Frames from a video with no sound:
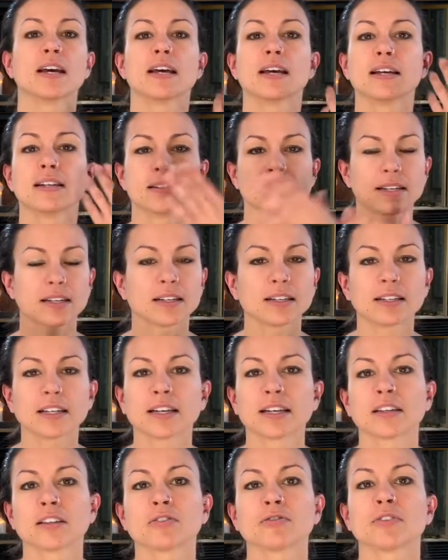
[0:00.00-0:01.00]

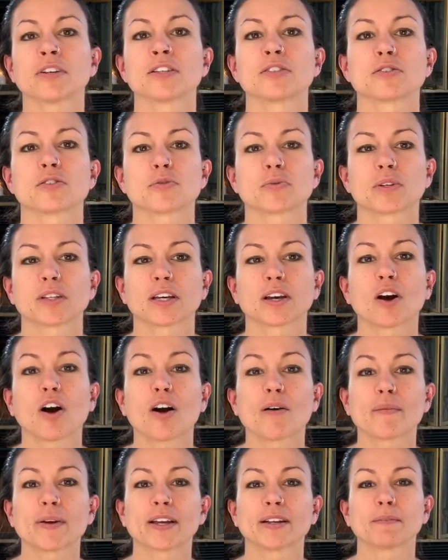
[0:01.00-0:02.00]
Tingling in the face is really
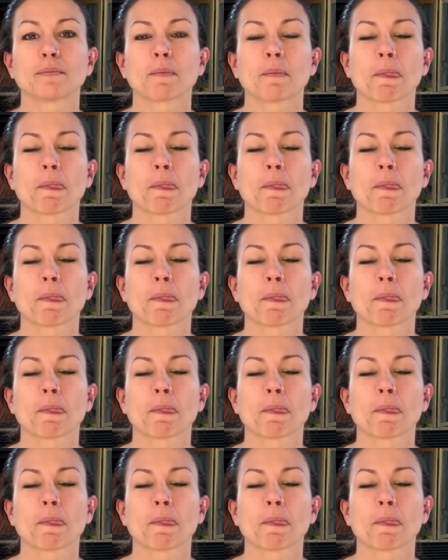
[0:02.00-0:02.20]
common.